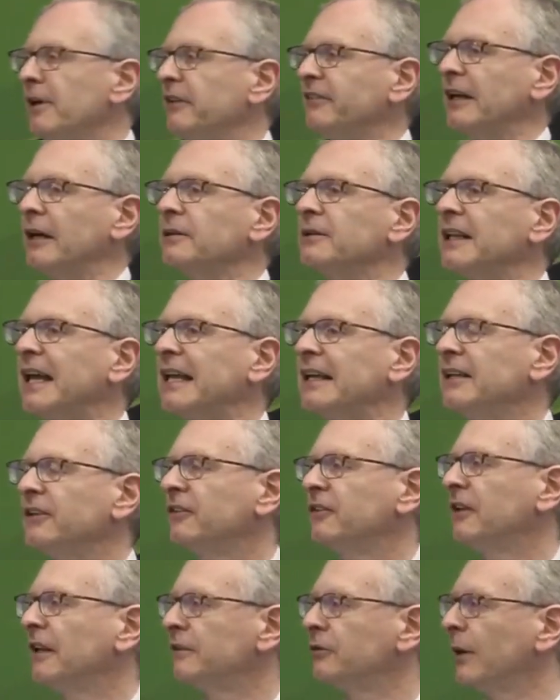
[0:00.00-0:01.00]
is, I'd like you
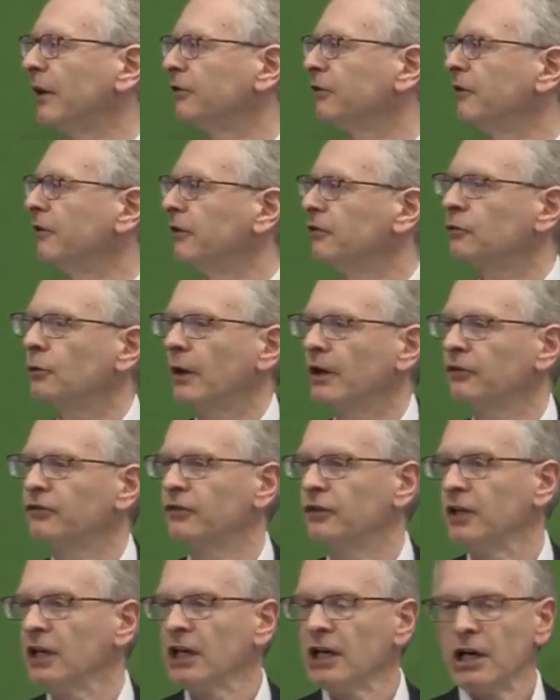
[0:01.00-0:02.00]
to ask you this
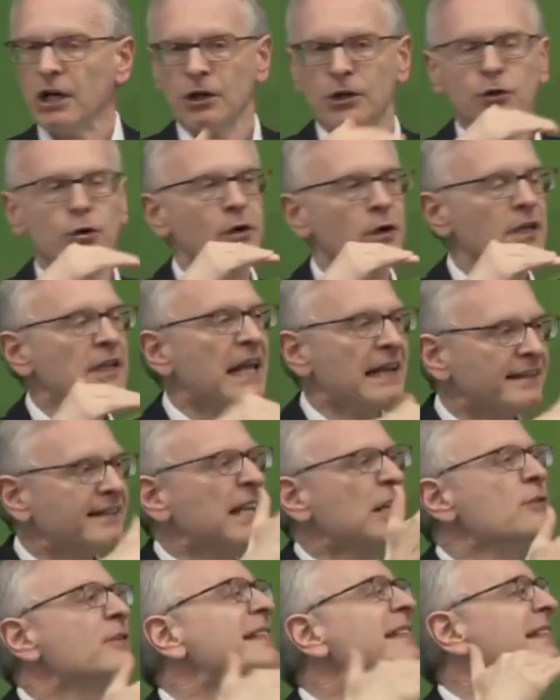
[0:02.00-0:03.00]
question. Let's
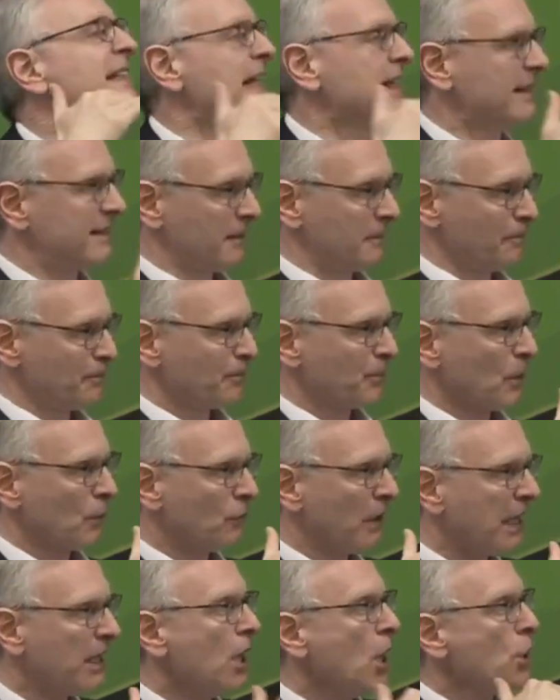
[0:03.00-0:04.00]
say you're a 6,
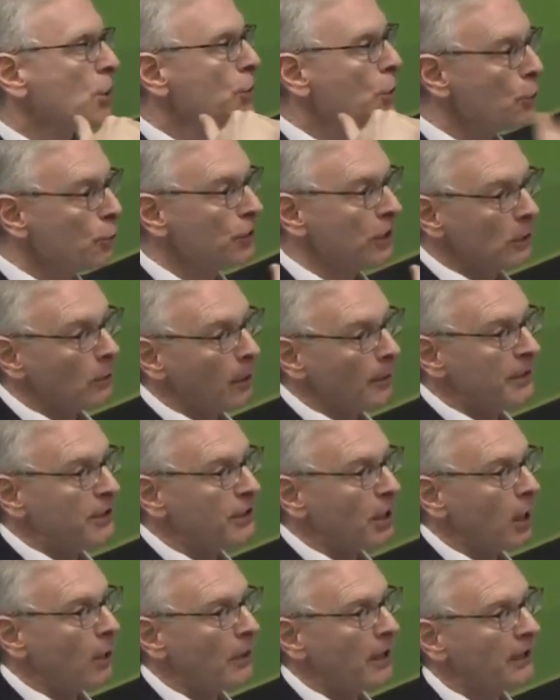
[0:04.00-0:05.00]
right? Usually what we
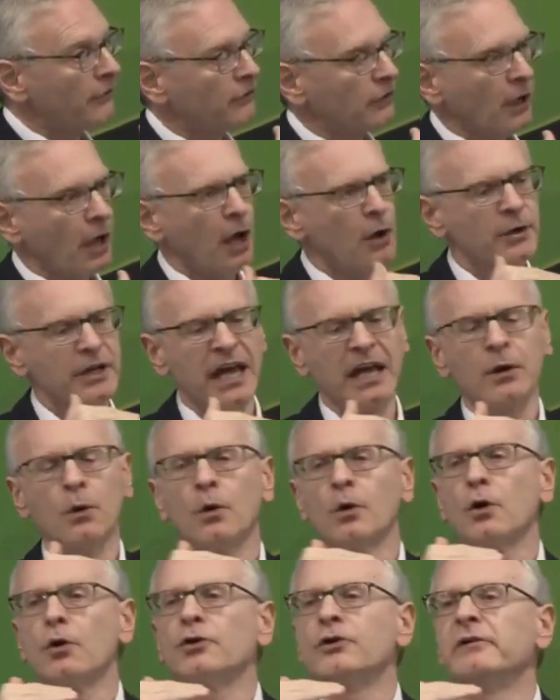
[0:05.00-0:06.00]
go is, okay,
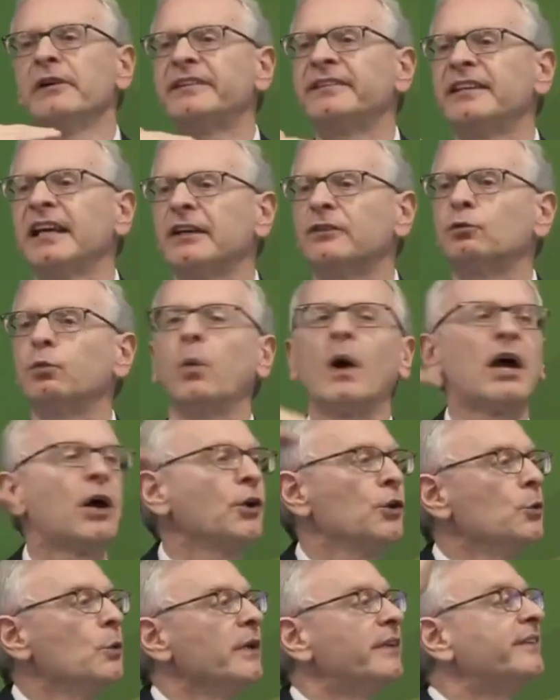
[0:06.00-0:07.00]
you're a 6, why
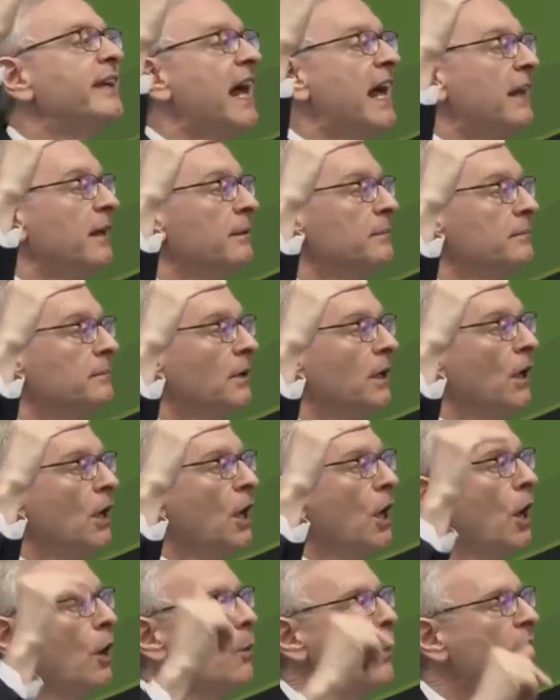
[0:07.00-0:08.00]
aren't you a 10?
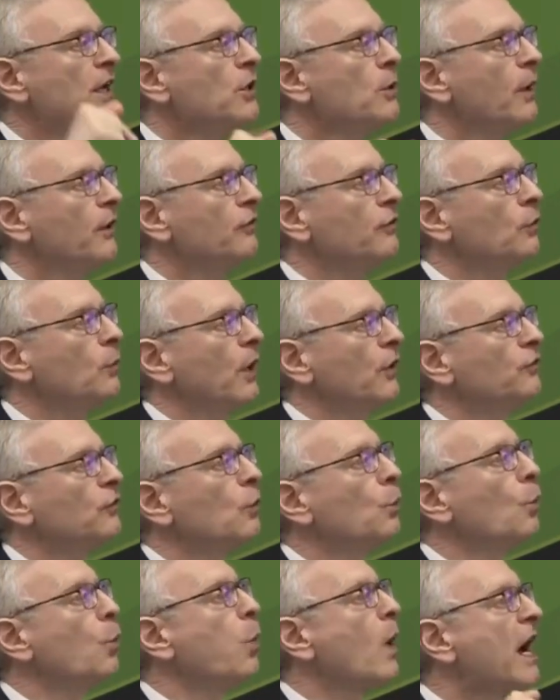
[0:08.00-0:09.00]
And when you ask the
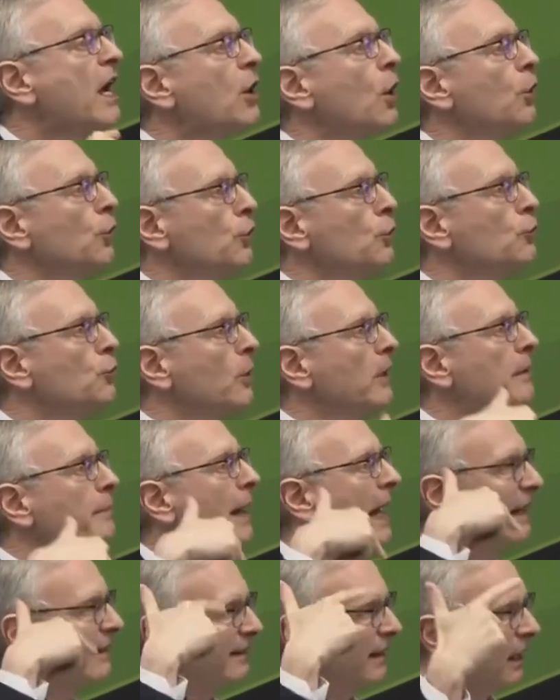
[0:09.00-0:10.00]
question, why aren't you doing
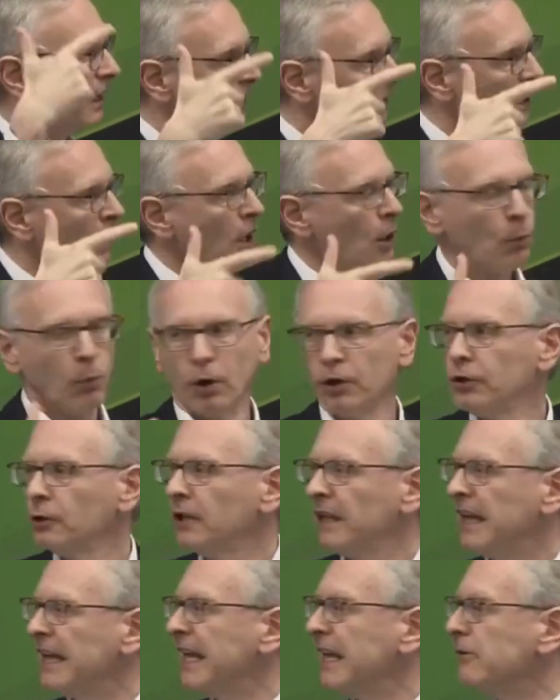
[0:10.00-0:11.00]
better? What you'll
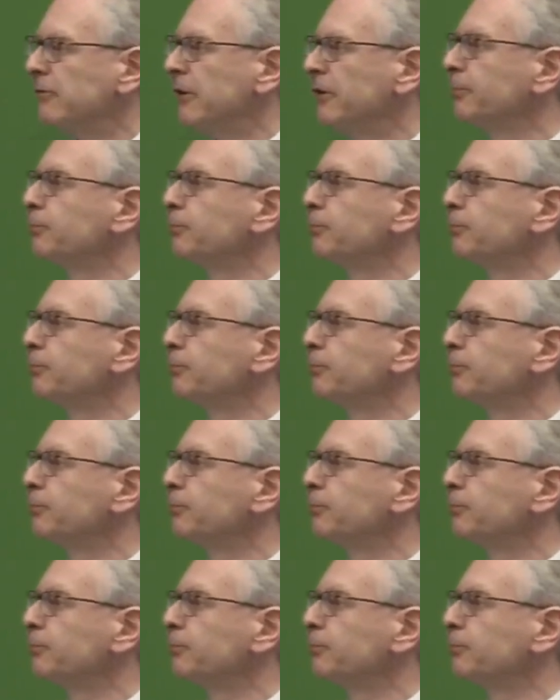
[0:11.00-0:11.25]
hear is